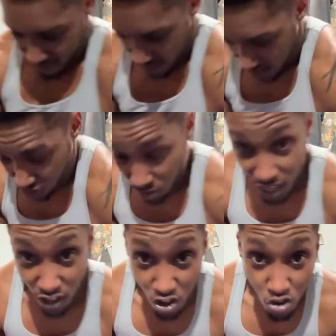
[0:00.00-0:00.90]
Because you
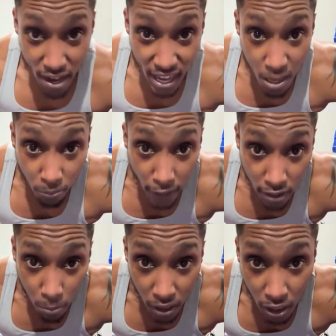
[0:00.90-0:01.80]
need great hip
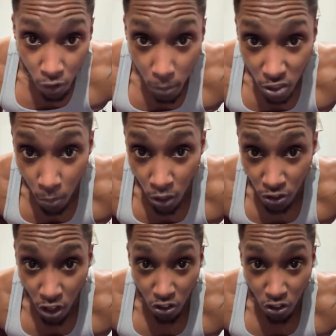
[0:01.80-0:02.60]
flexibility for mixed martial arts, to